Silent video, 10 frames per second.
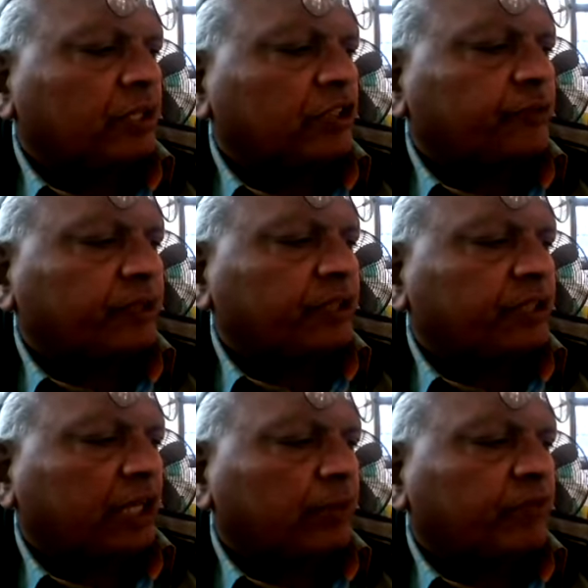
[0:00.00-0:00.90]

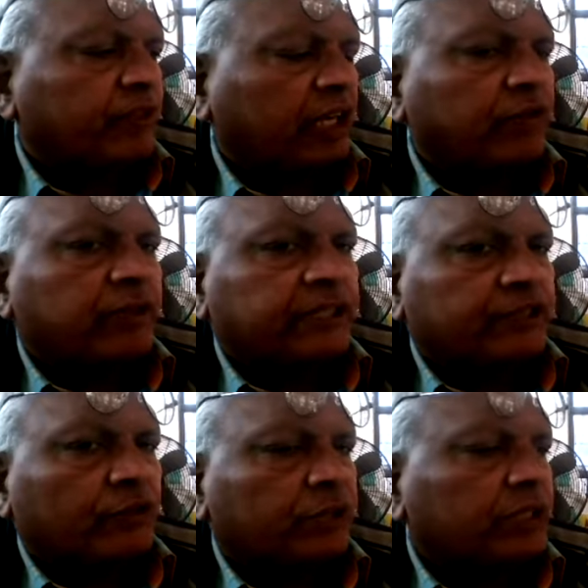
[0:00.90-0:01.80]
expected time of arrival,
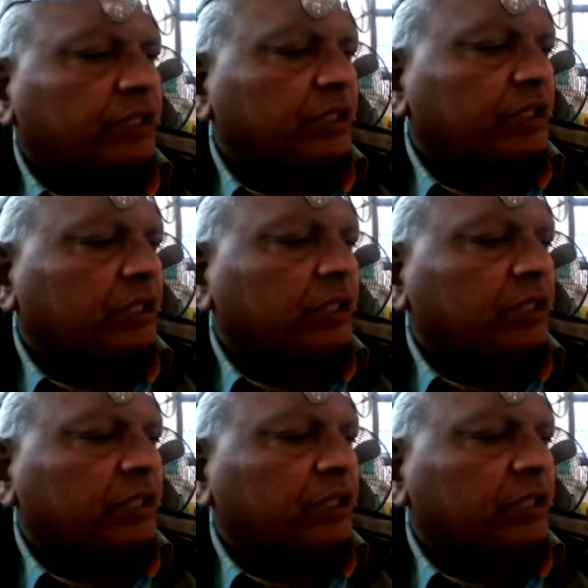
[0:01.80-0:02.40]
that's called ETA,